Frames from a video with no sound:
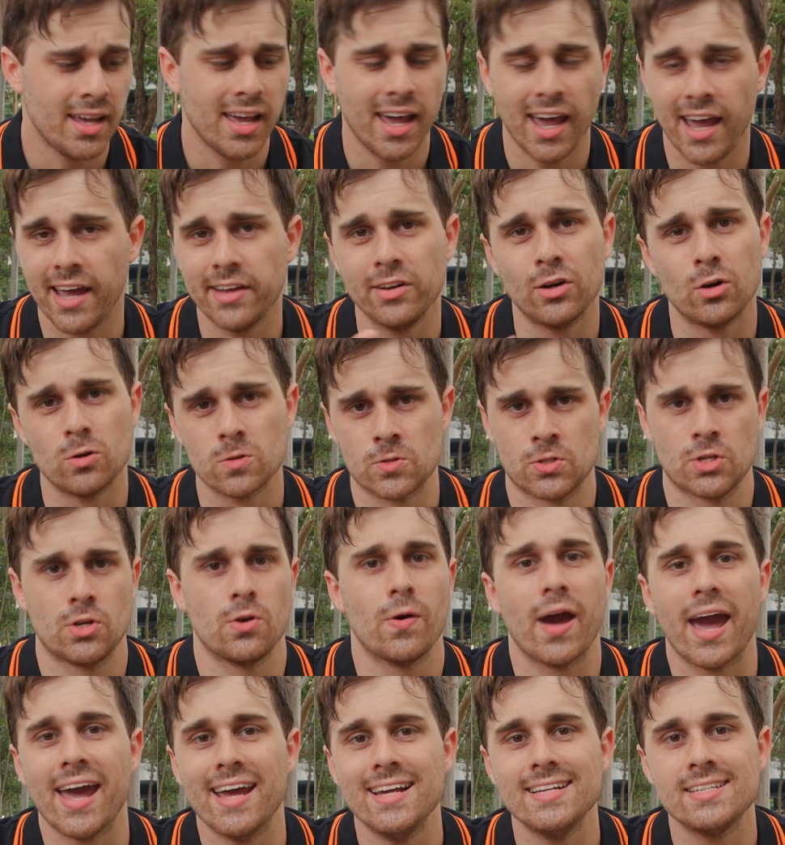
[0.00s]
and also
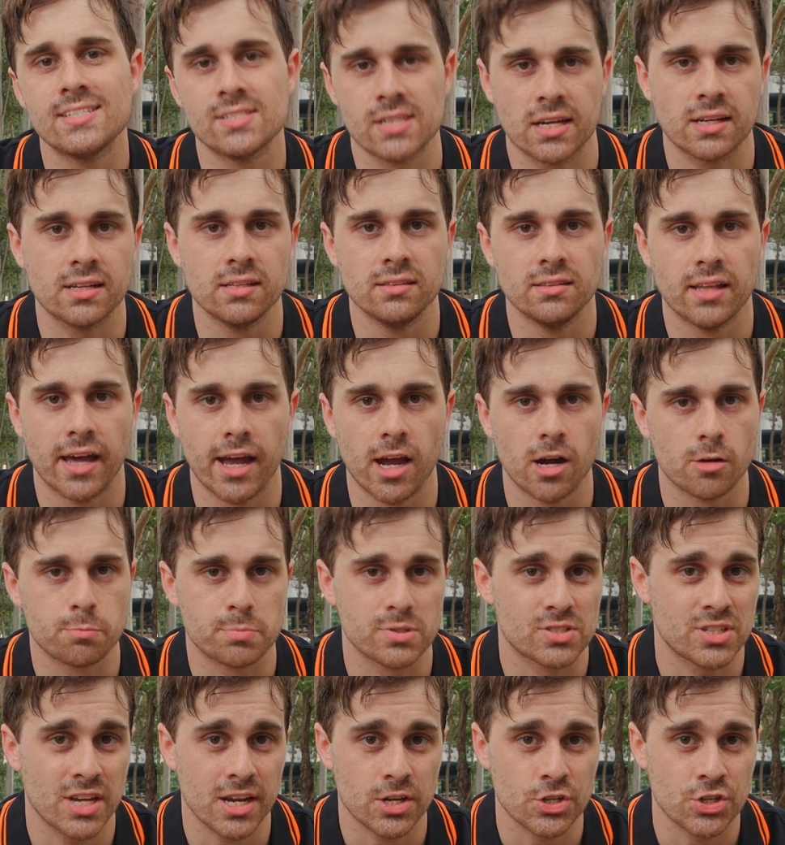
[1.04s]
a second layer of
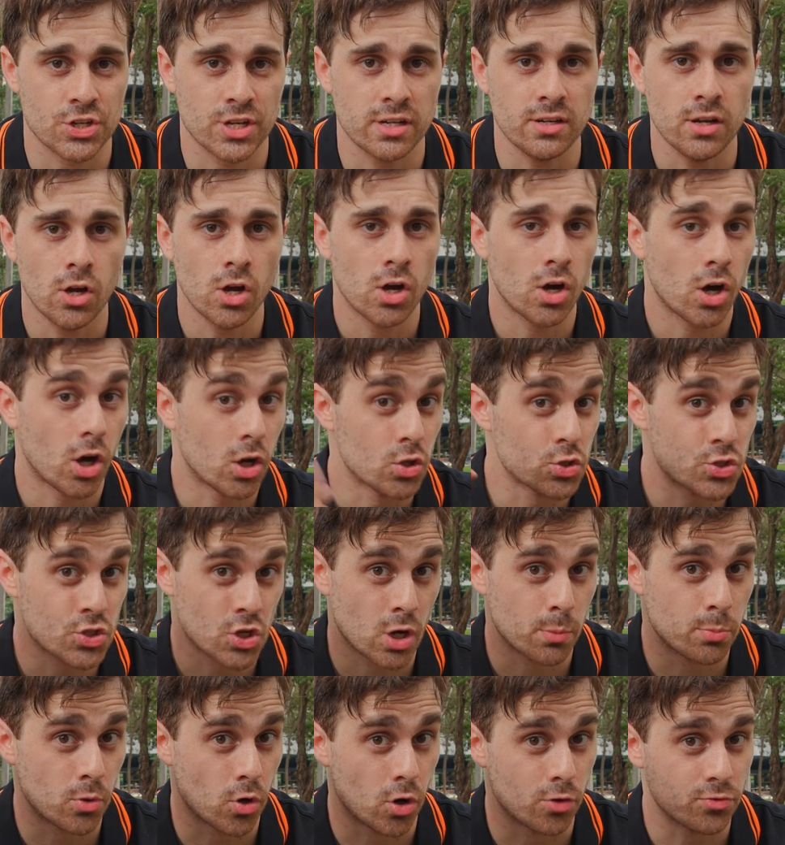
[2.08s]
protection on
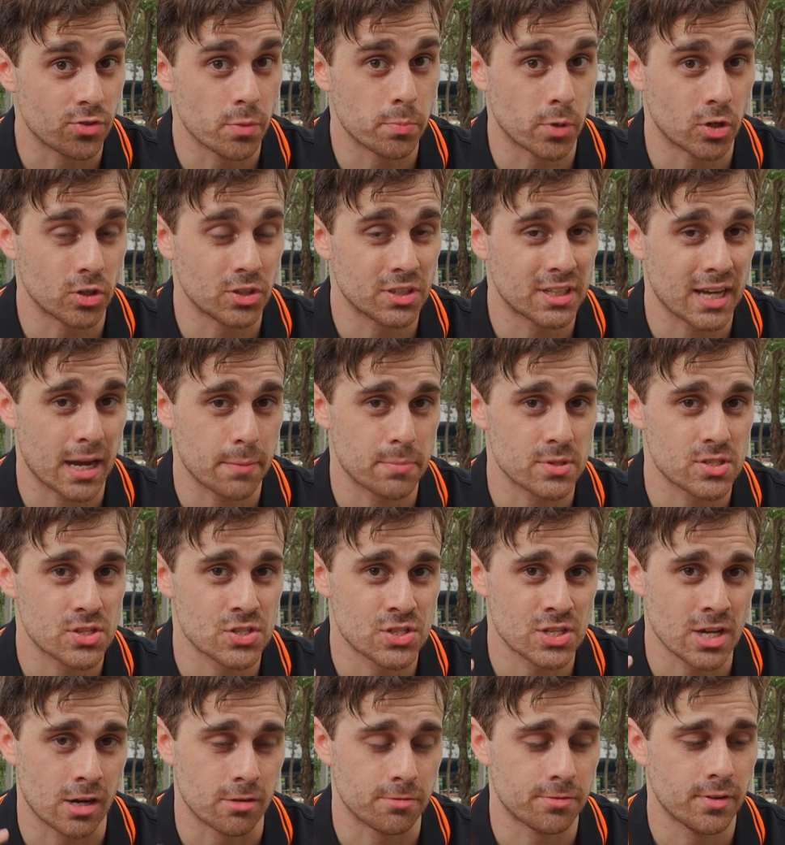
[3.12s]
top of the body cap
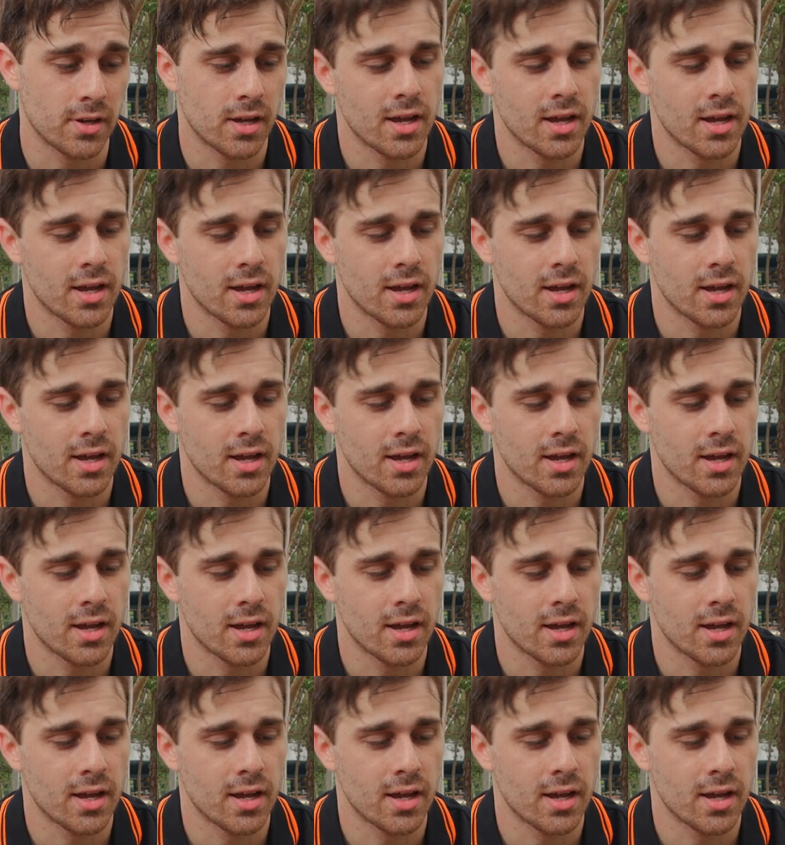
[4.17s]
itself.